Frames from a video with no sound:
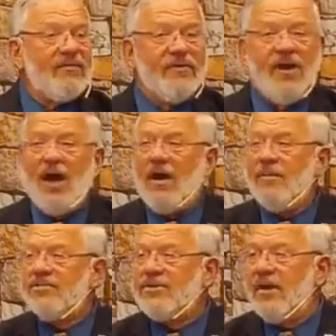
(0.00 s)
God
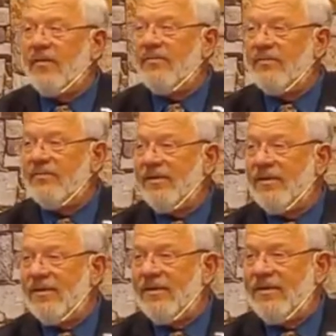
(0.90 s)
himself.
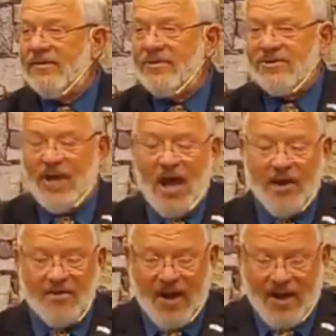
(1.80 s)
This is
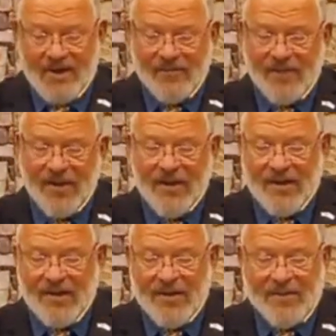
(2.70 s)
Adonai.
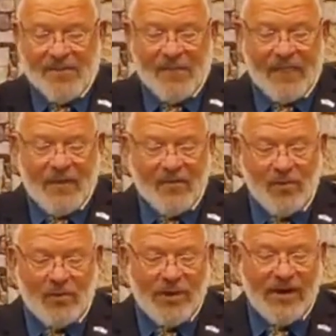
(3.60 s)

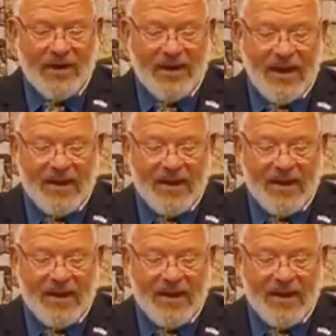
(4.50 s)
We'll read it again.